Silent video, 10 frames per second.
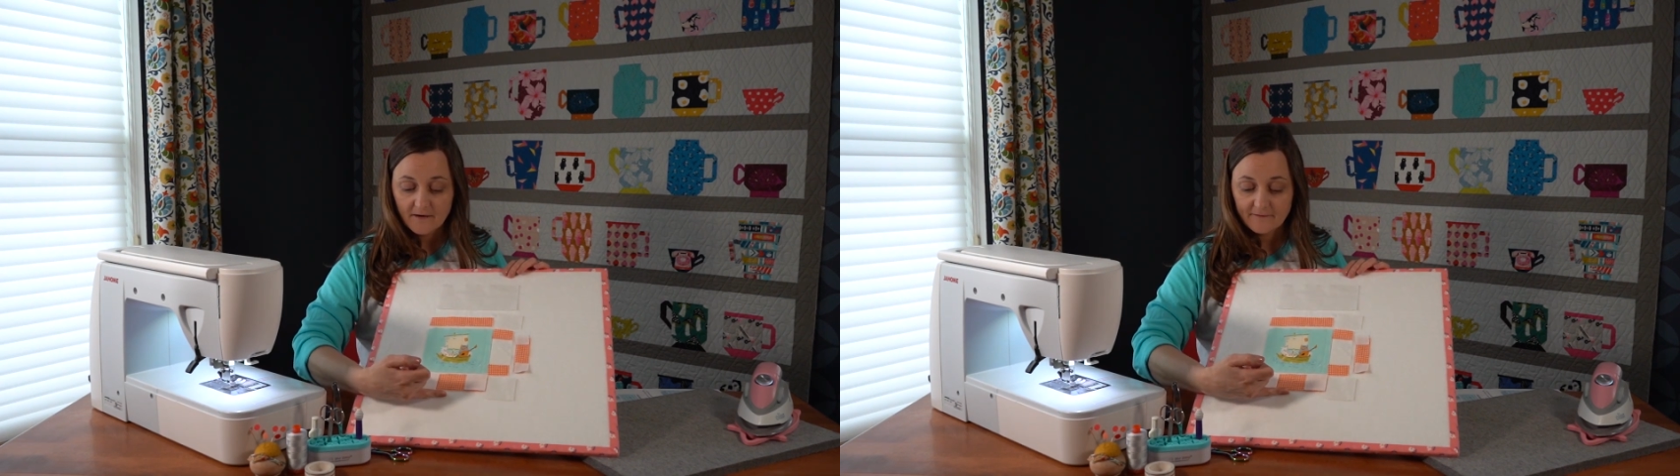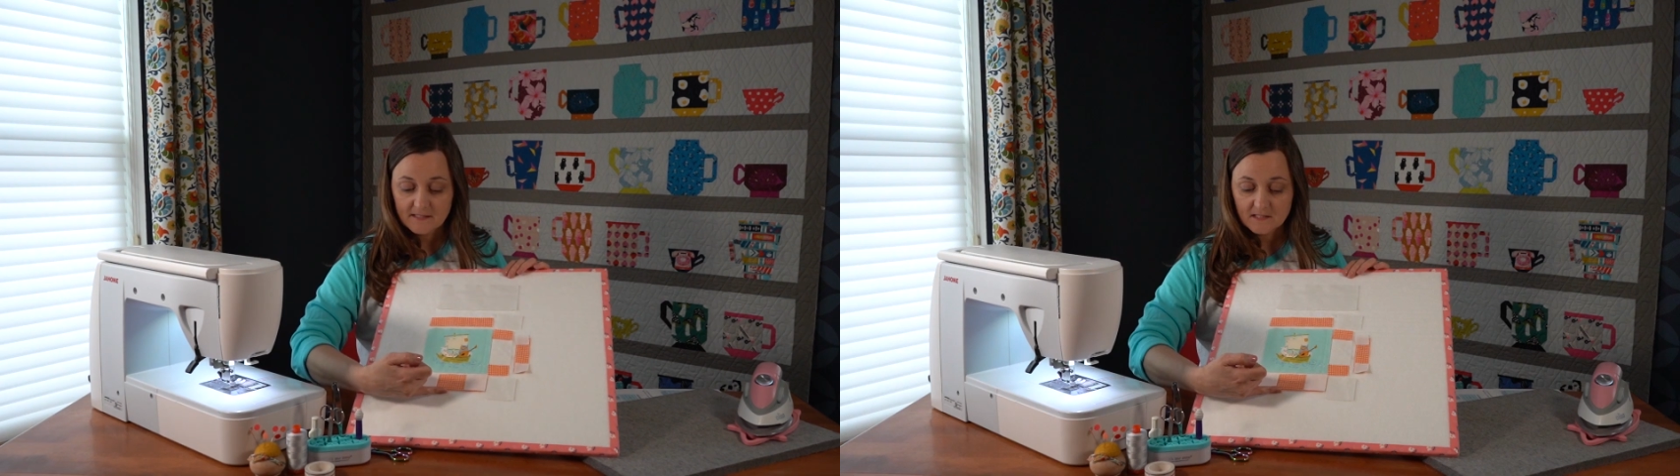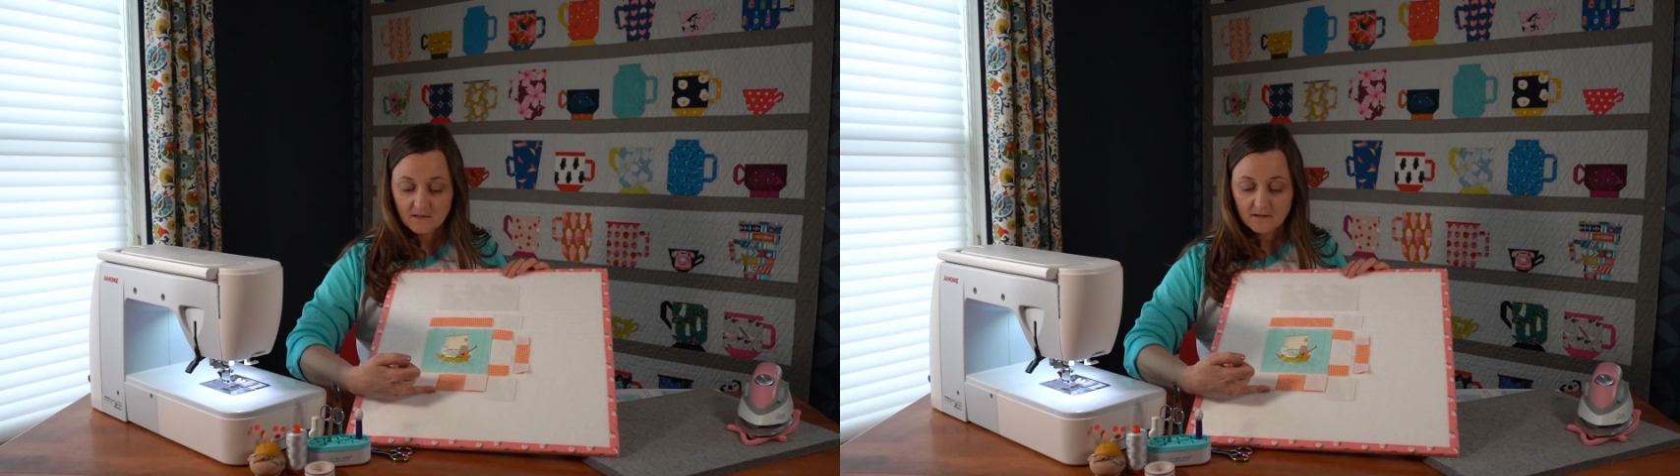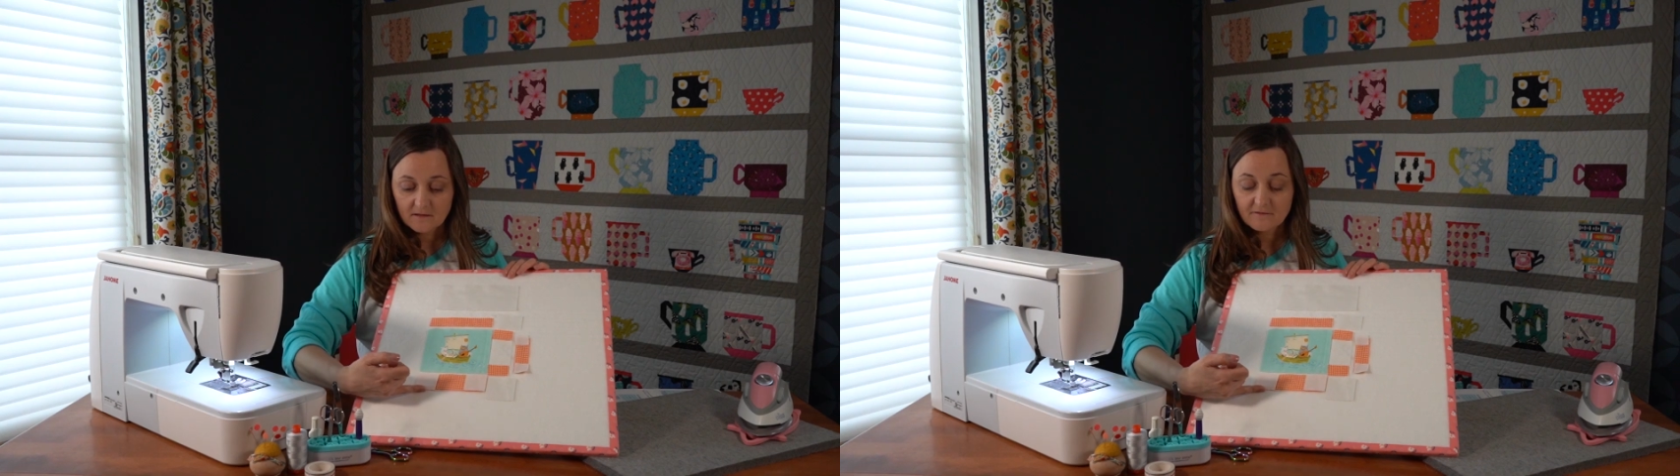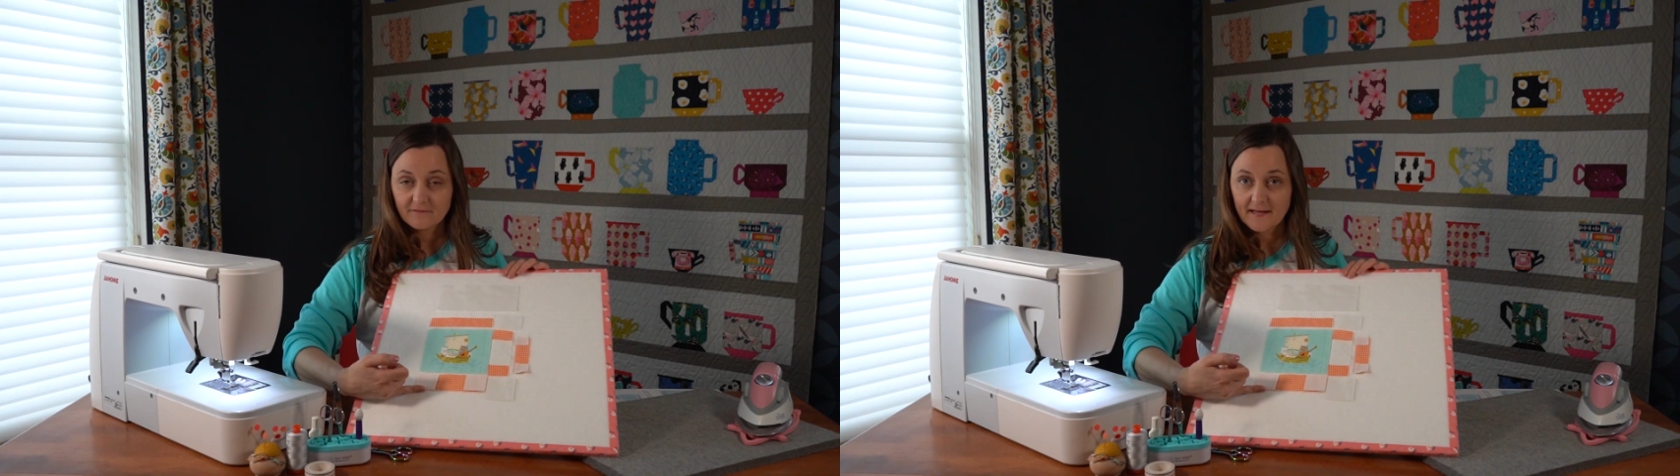if I start on
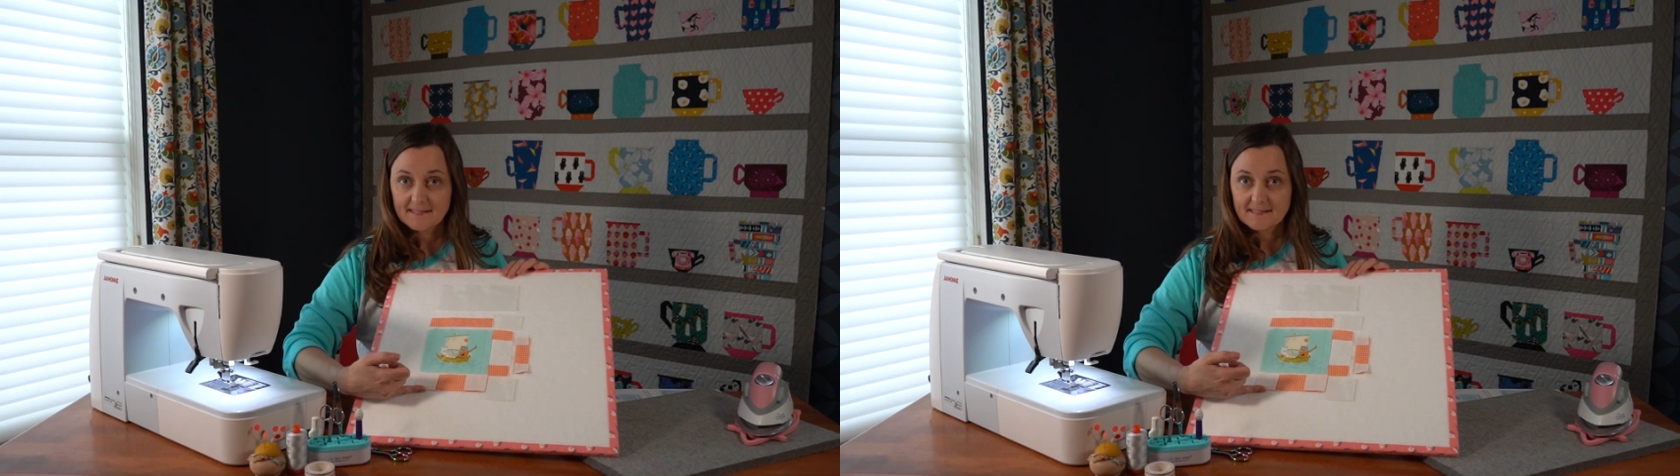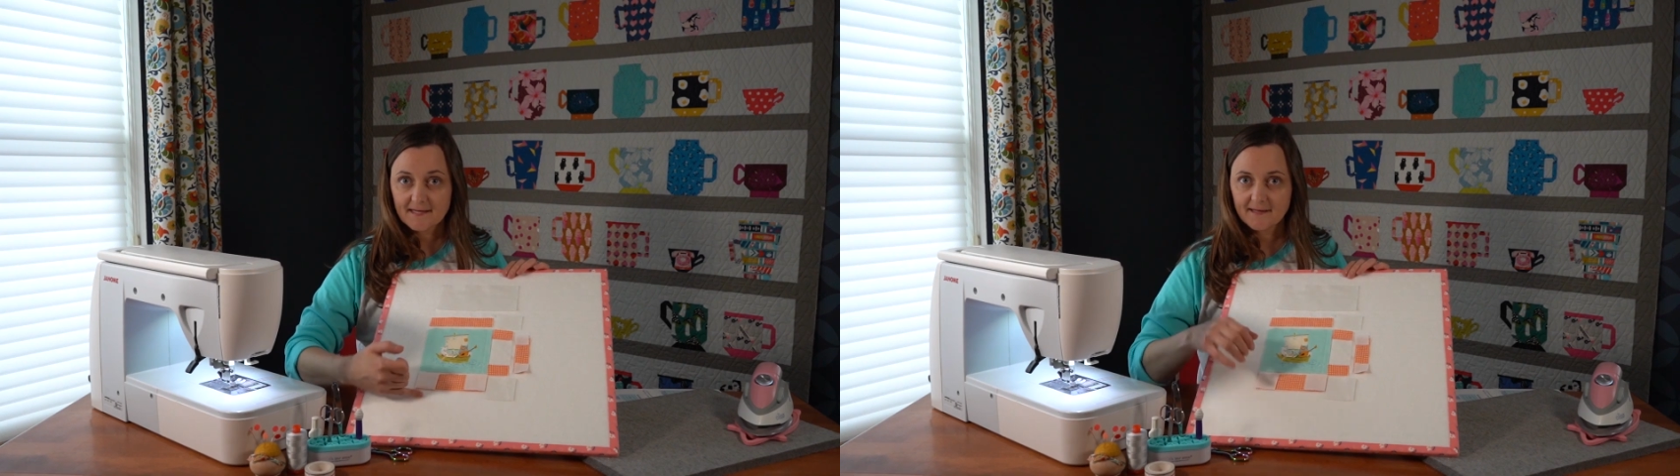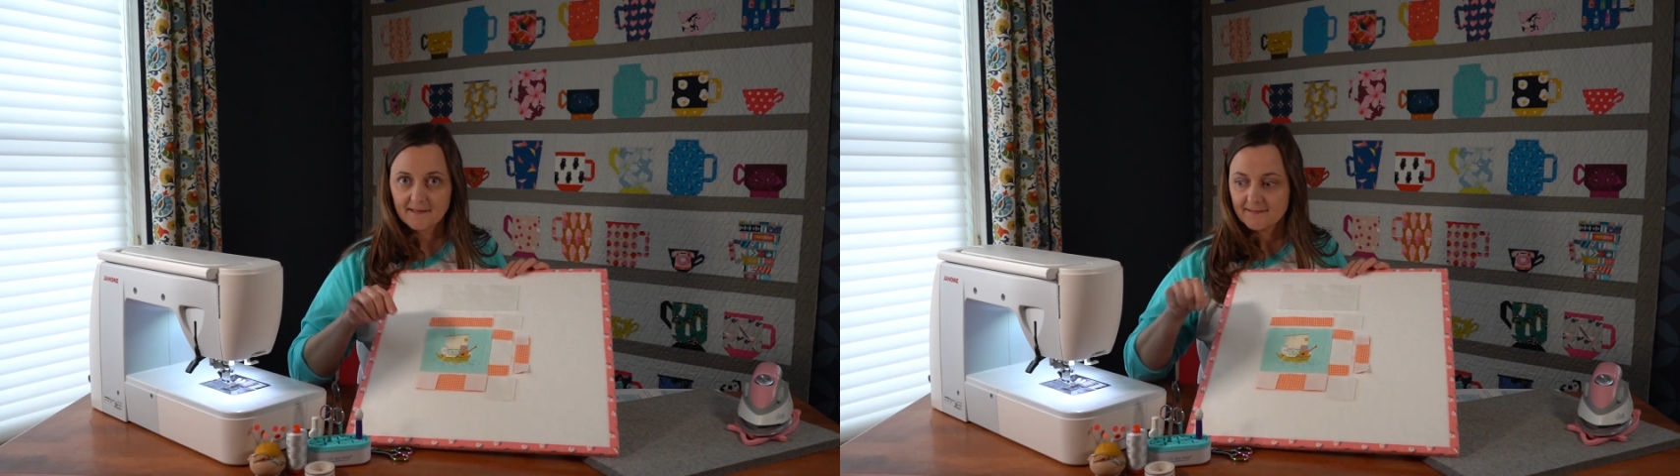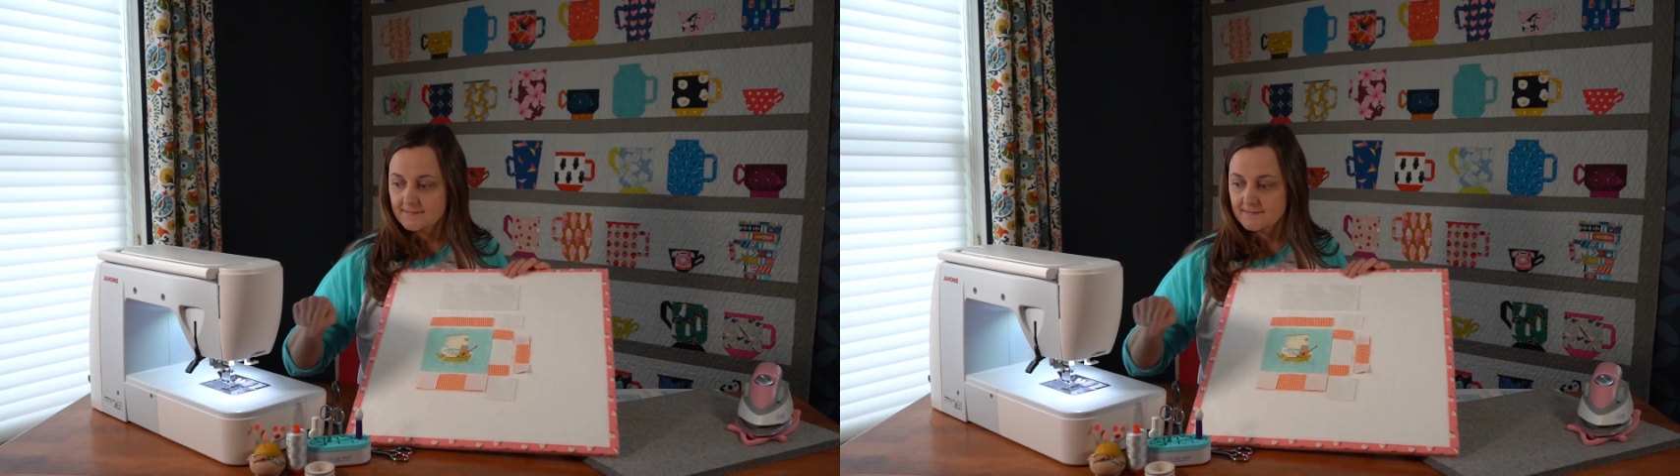the flat side,